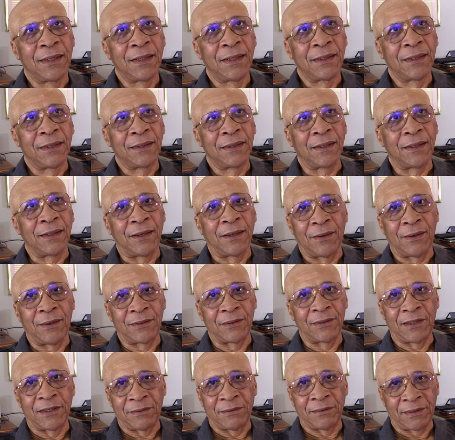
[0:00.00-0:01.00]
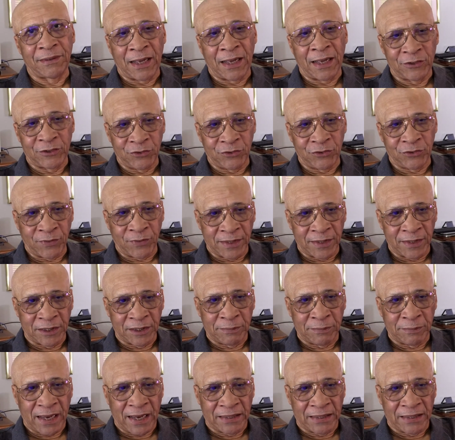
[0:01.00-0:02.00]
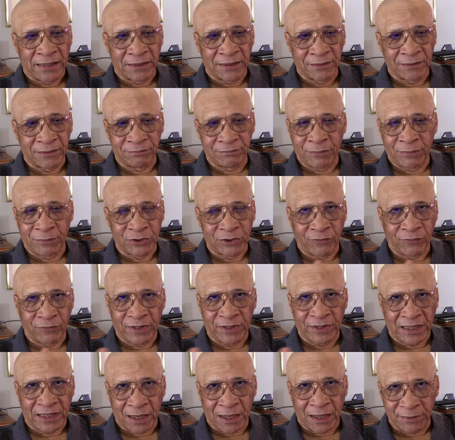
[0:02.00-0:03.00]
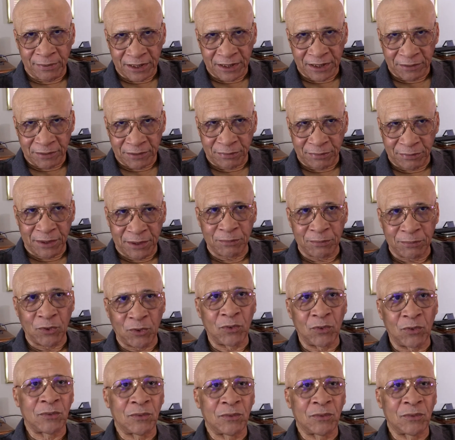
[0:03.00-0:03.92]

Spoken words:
They are surrounded by a bunch of incompetent people.